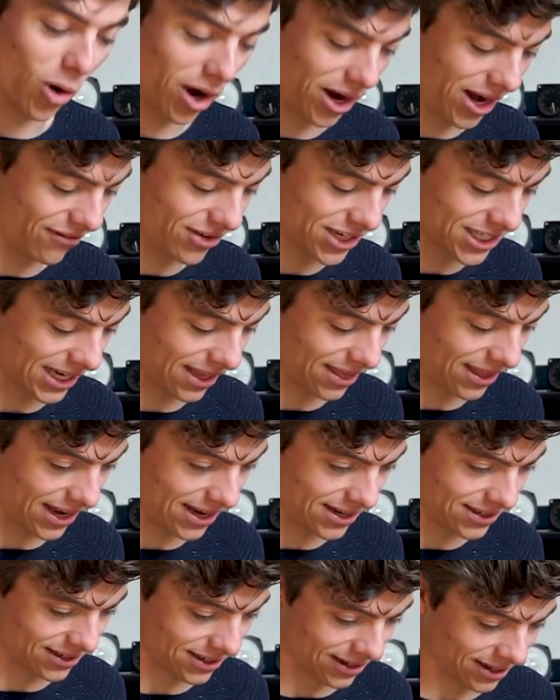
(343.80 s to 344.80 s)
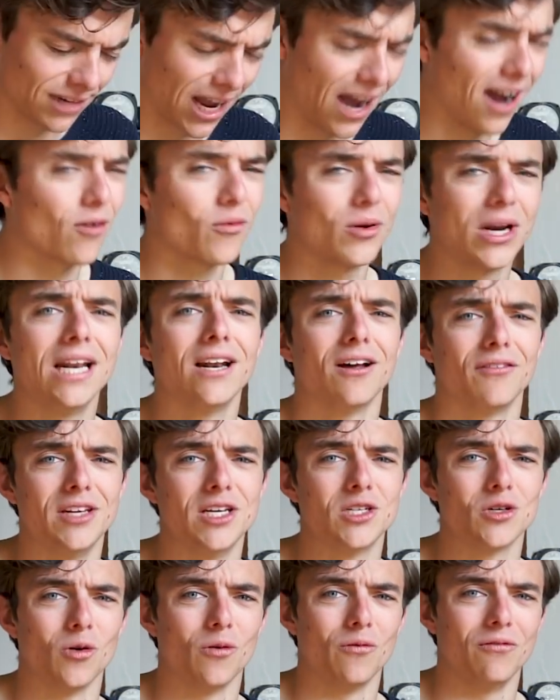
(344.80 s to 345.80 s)
one ever said that. I really love
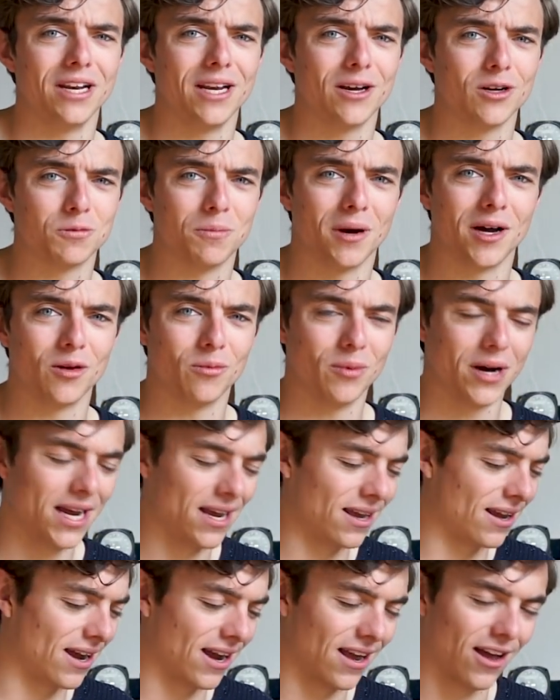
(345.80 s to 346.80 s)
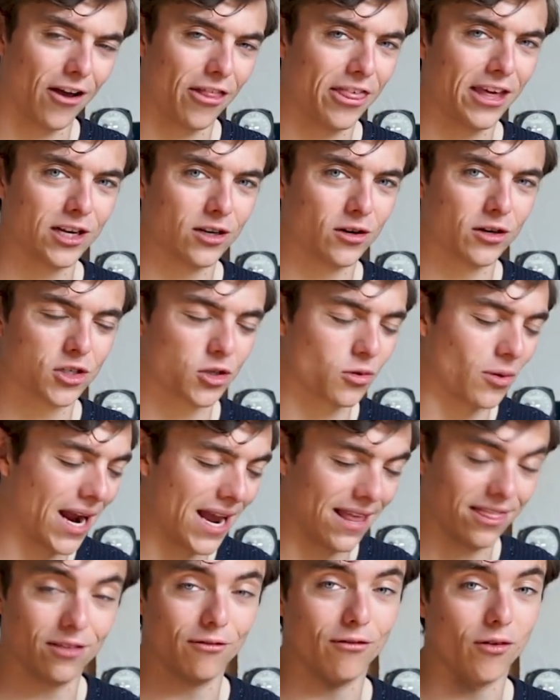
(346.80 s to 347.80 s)
these old videos, by the way. I think it looks
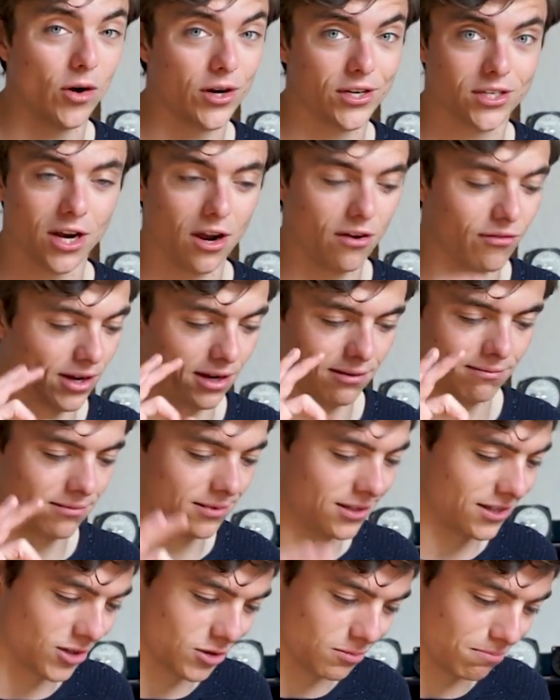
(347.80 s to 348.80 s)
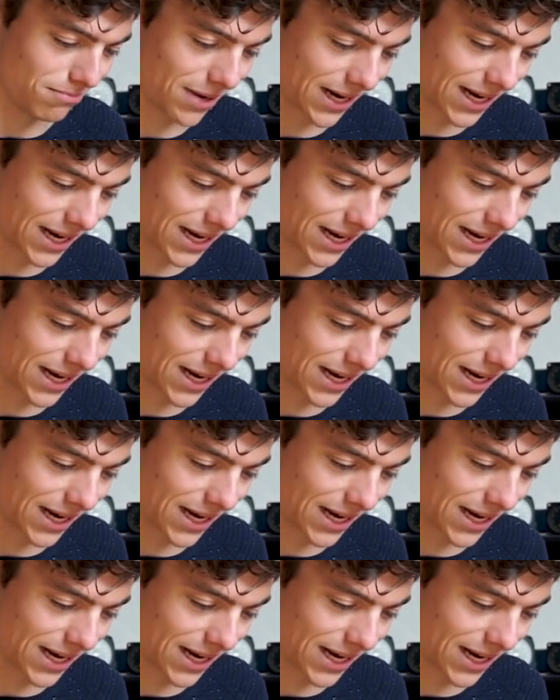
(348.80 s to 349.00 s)
great in the voiceover. It's just